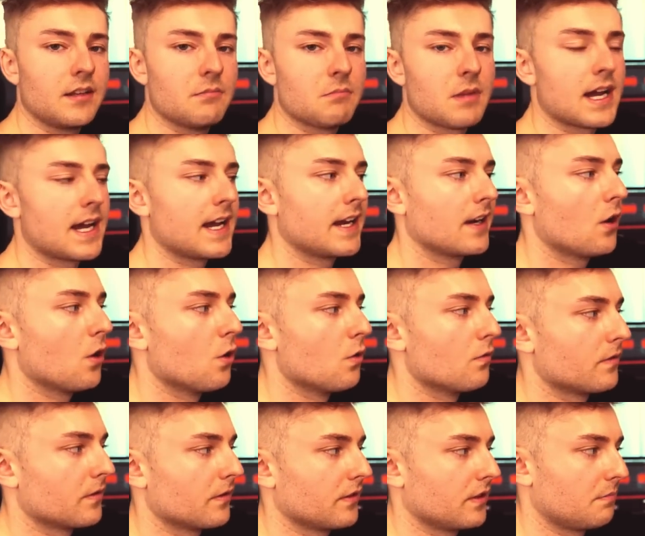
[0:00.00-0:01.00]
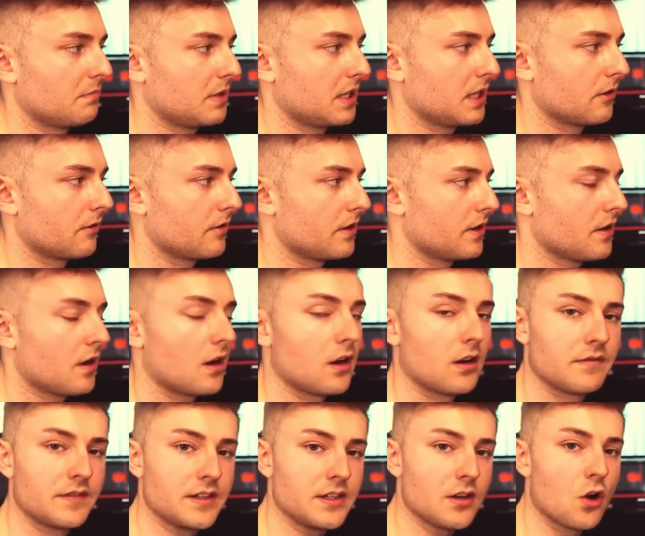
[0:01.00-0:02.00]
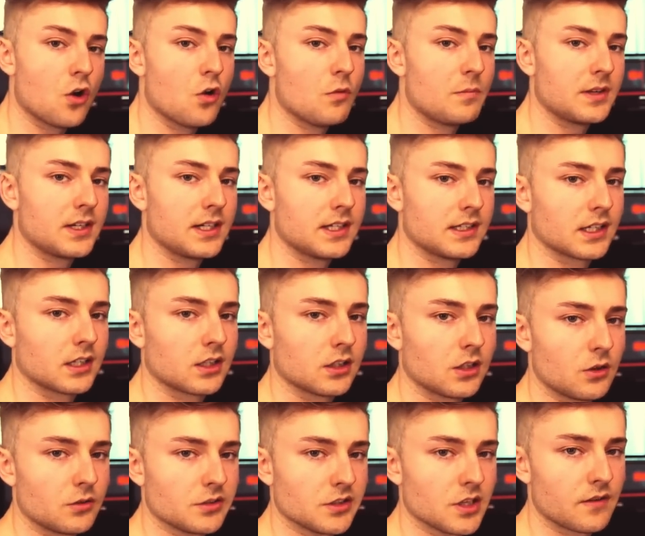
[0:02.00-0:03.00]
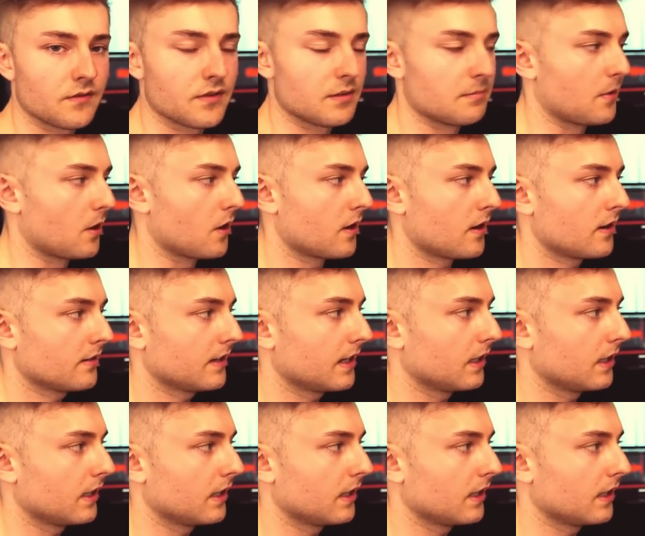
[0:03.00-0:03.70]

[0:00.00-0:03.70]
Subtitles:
than buying over the period of the open and the close of the bar,